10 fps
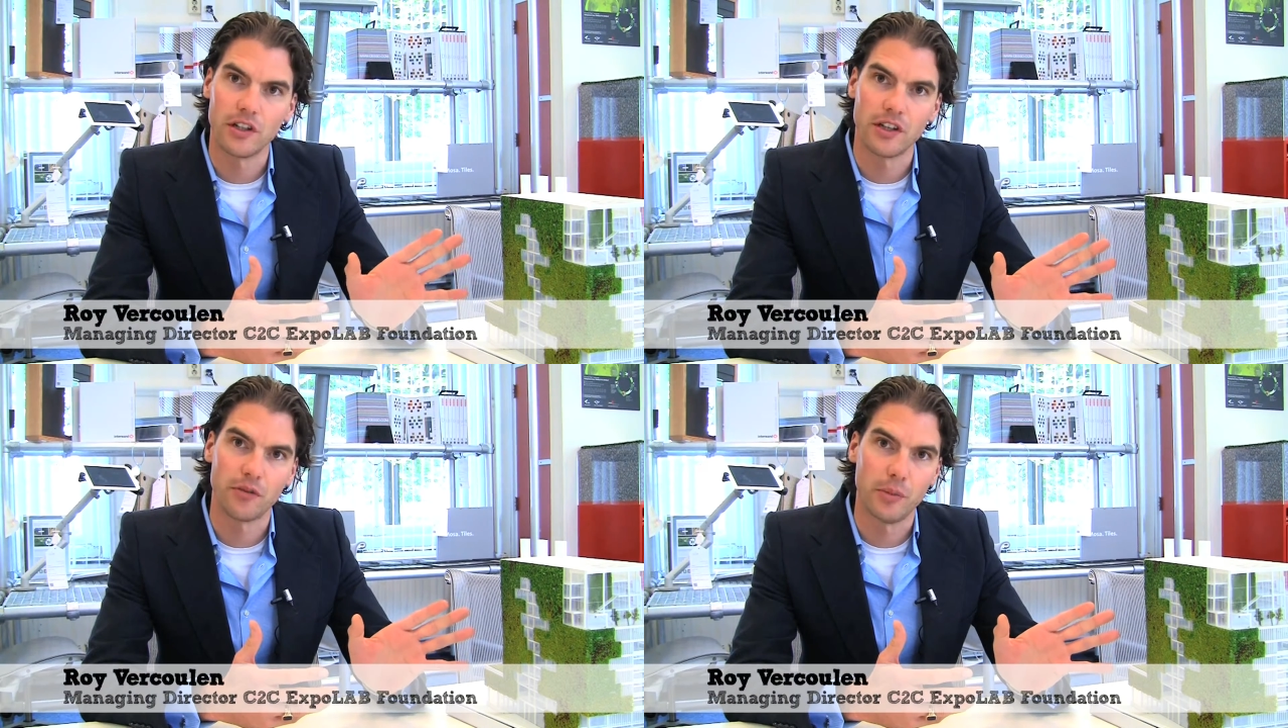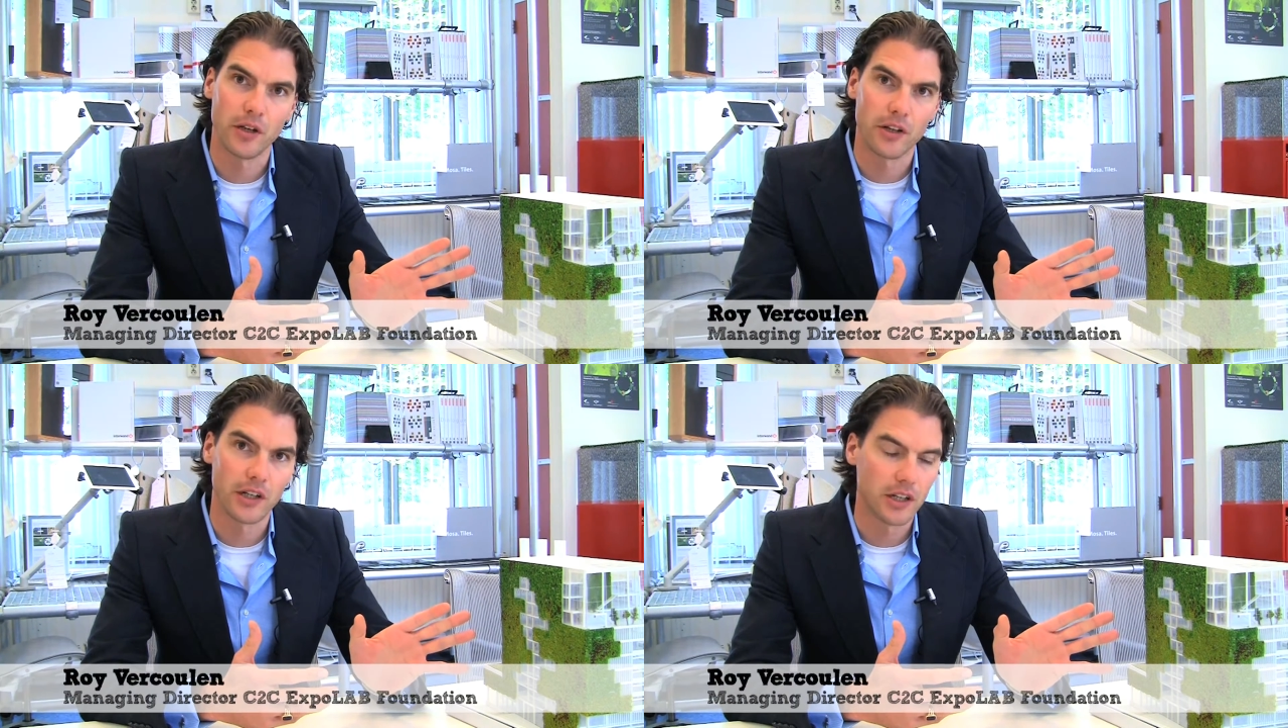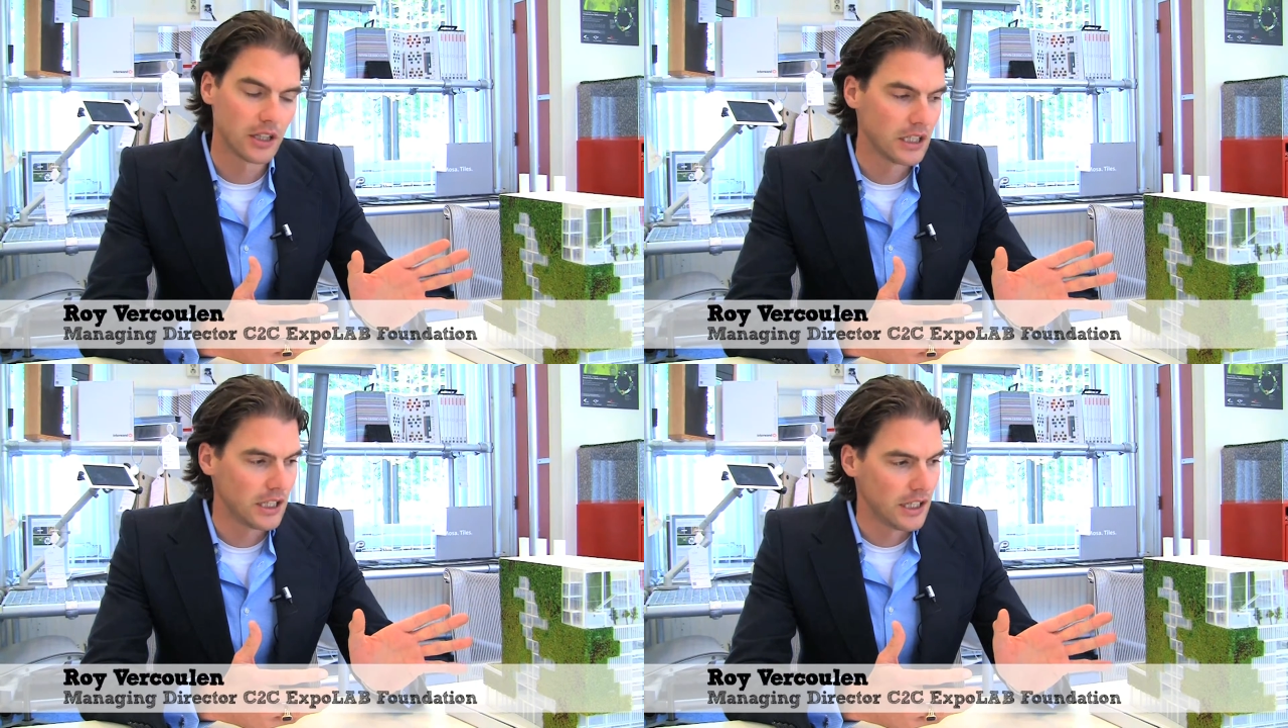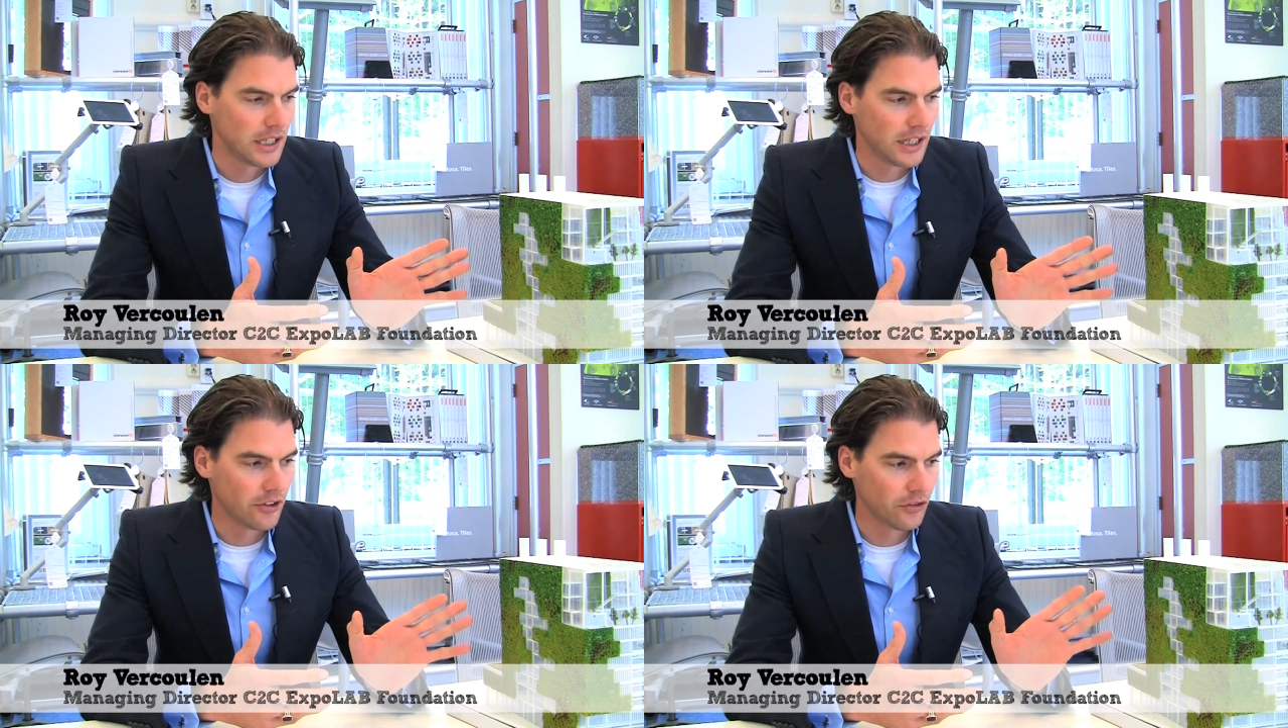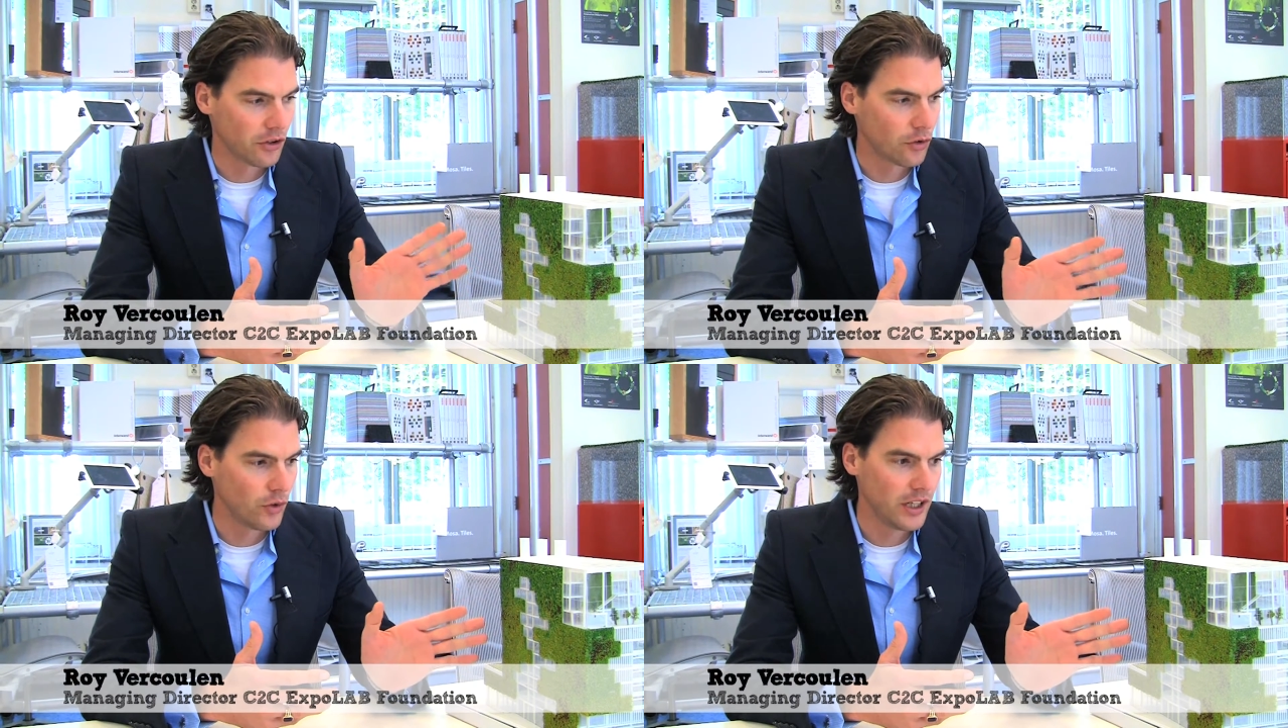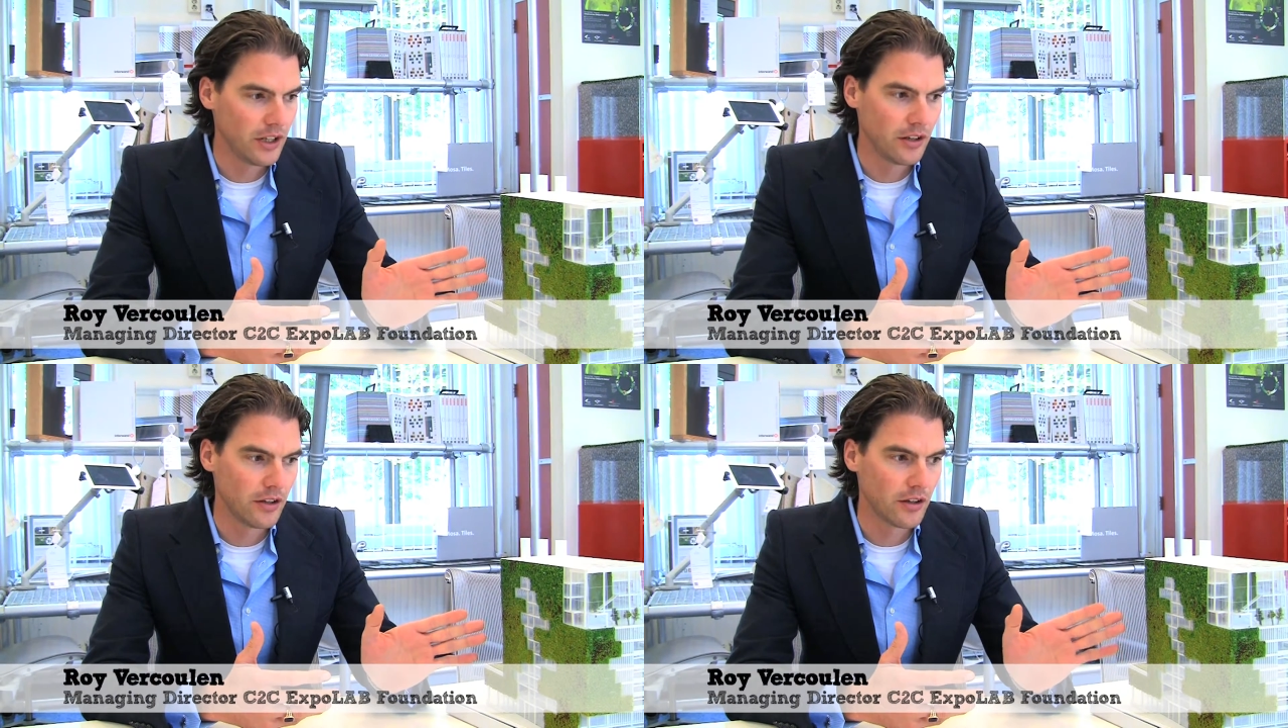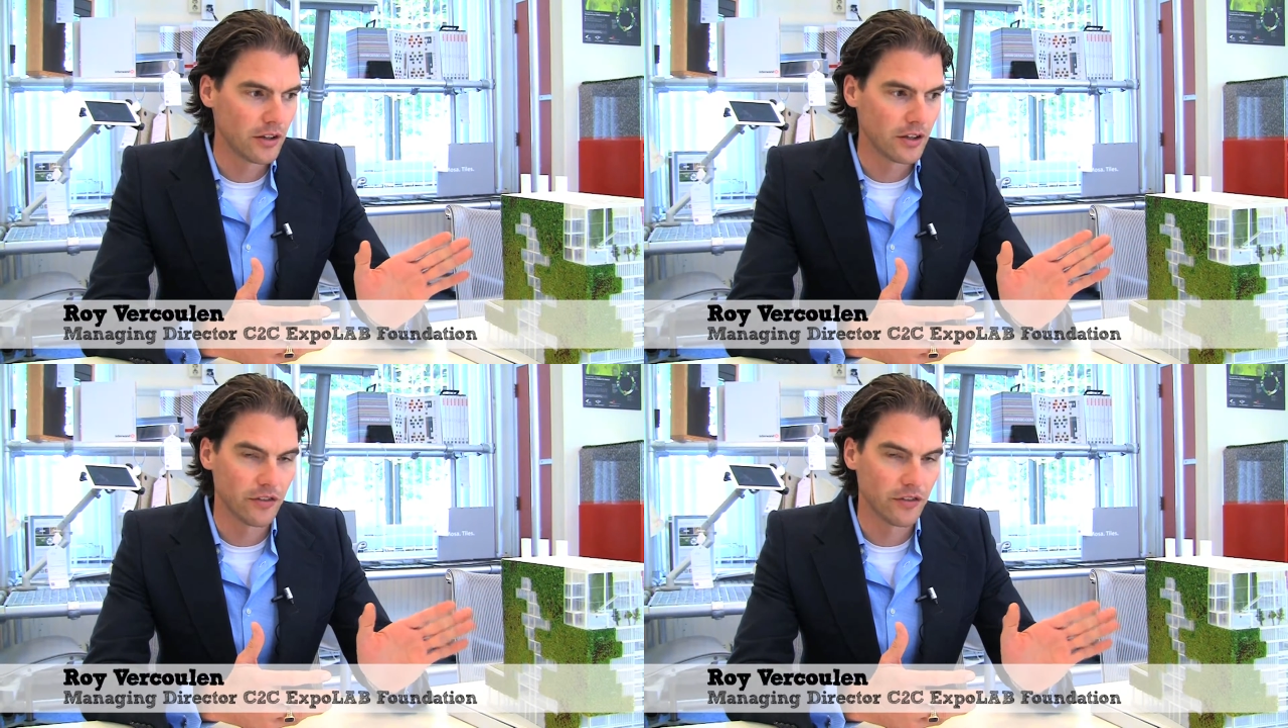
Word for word: in this building is the green uh,